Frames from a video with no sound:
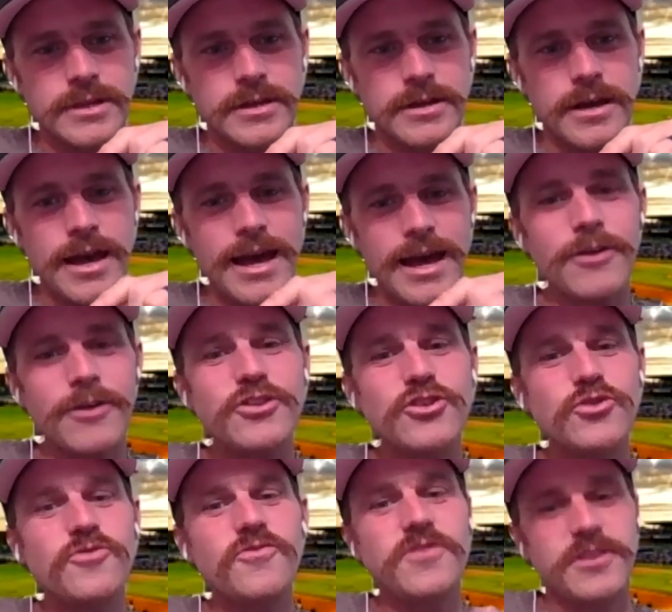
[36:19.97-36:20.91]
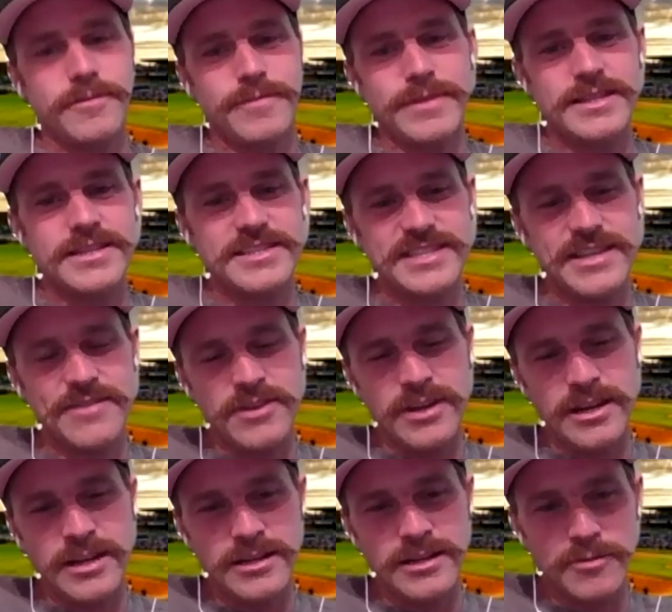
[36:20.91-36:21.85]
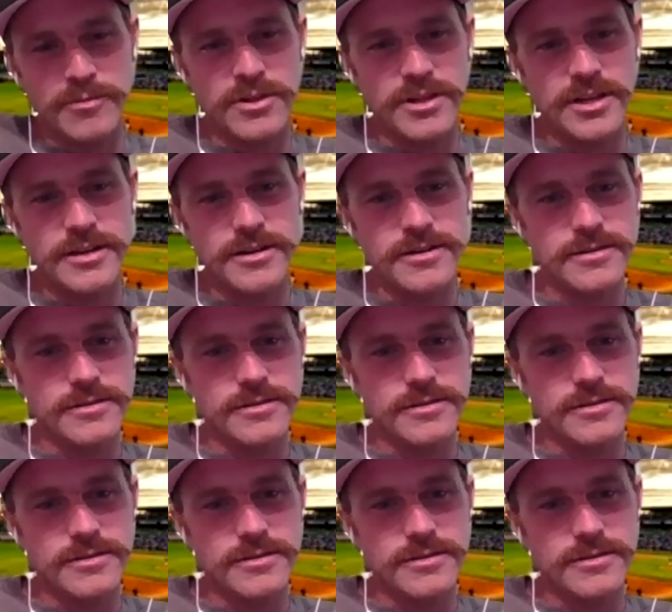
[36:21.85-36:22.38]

How do you feel about the 7-inning doubleheader?